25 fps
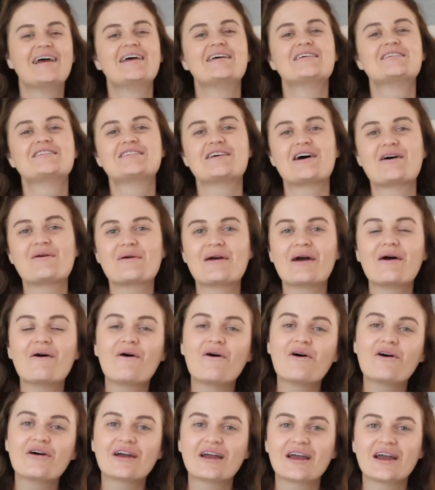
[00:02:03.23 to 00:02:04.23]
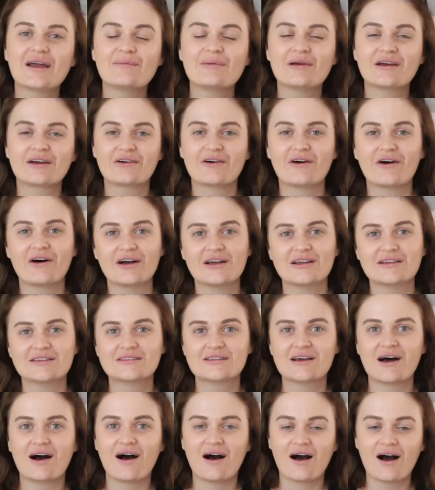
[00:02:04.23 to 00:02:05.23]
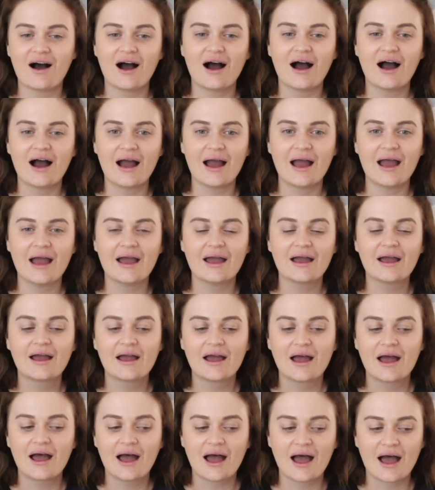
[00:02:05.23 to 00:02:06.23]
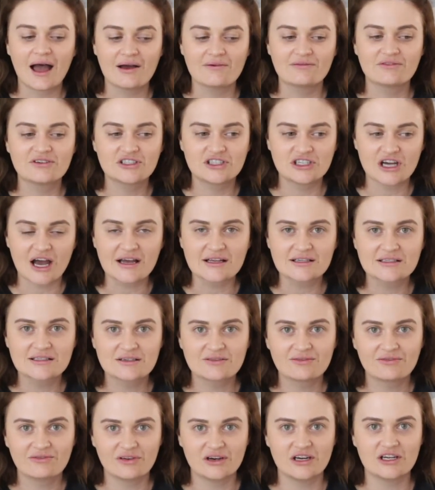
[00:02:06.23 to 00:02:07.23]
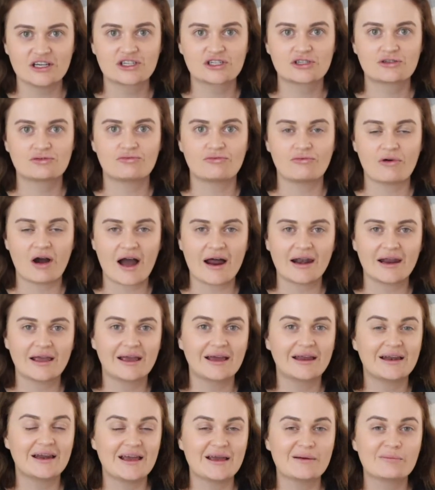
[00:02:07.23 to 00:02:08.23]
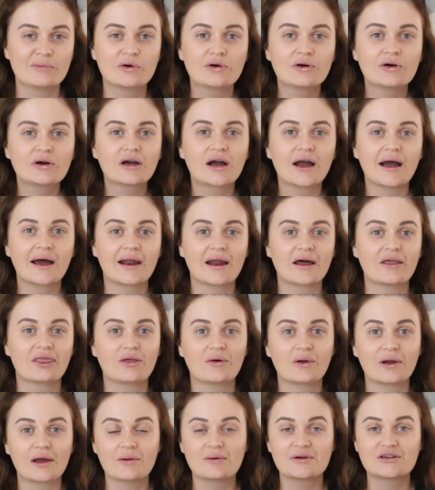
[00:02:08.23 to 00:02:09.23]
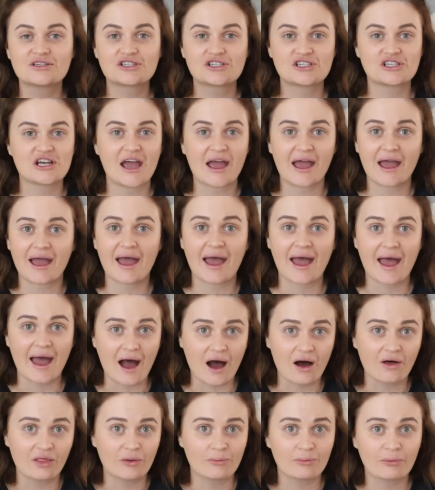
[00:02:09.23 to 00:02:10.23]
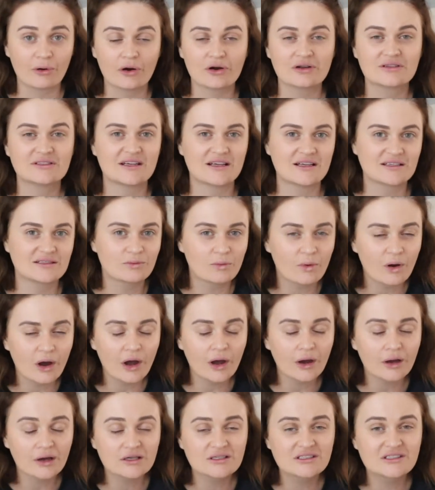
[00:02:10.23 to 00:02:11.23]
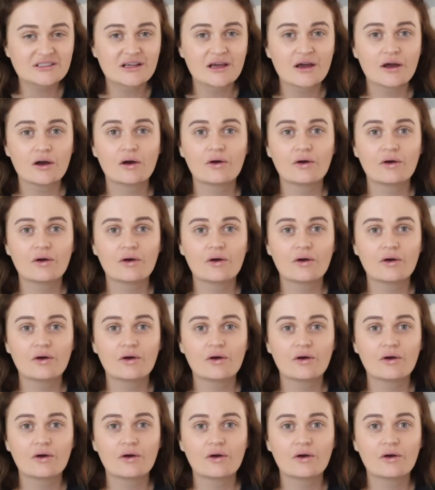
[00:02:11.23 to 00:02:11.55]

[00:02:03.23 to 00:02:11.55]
So we're all here because I have just finished writing an ebook, and I thought I would share how the process works